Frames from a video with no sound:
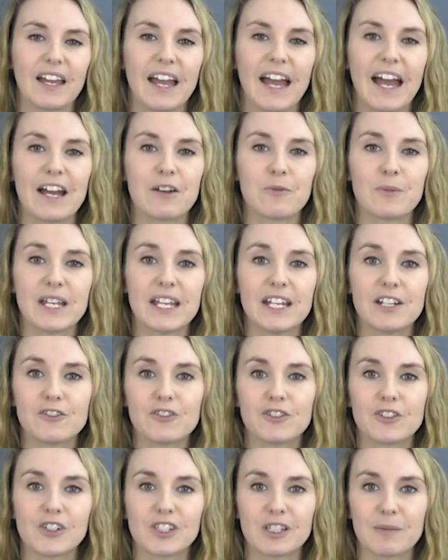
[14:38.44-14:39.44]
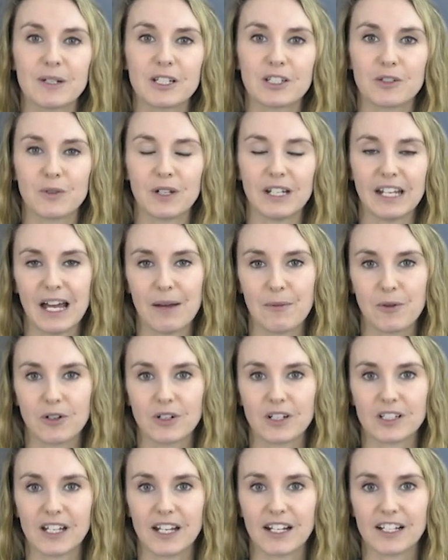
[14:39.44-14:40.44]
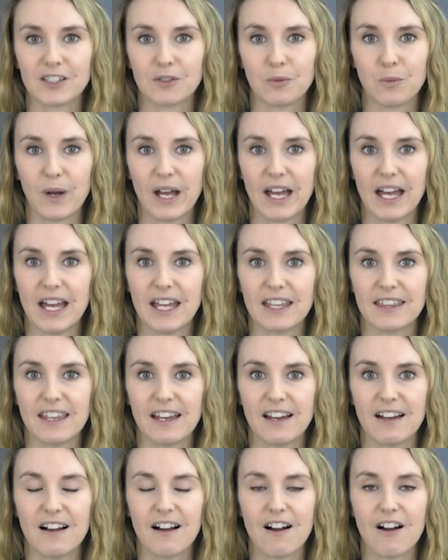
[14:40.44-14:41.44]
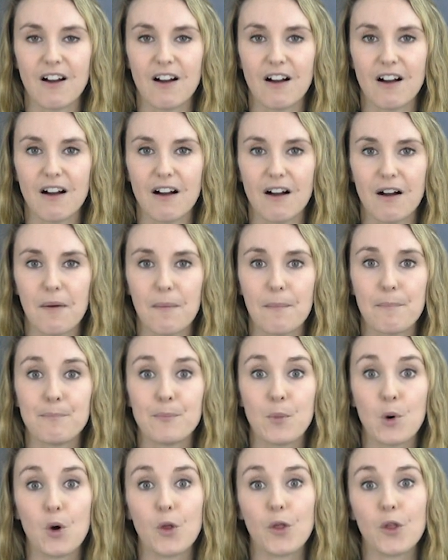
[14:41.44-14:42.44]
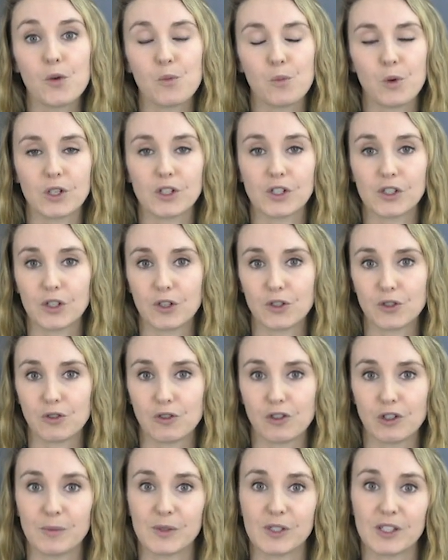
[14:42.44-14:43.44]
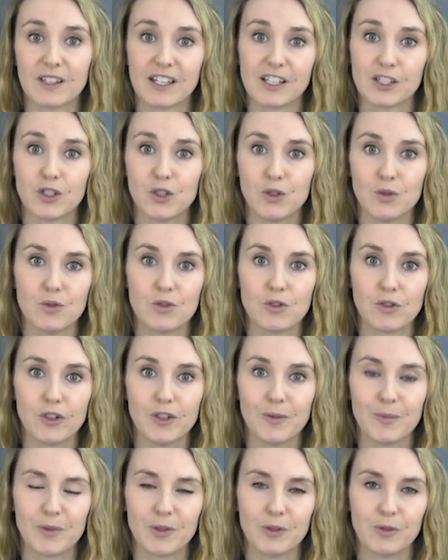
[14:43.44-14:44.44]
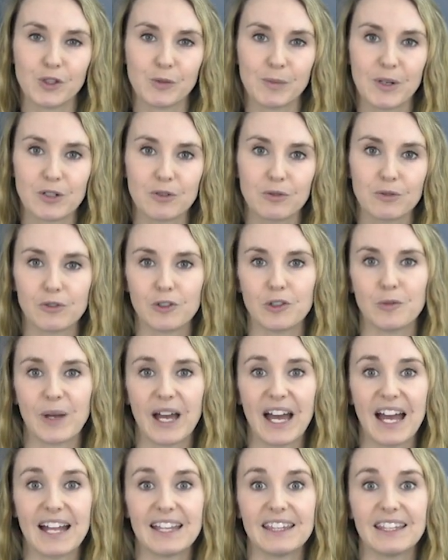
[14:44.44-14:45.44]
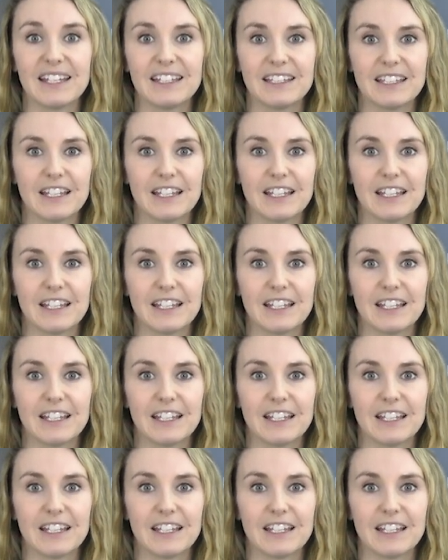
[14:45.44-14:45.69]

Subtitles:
and we introduce them into a lab context where there are more than one social group, so there's your group, your special group, and then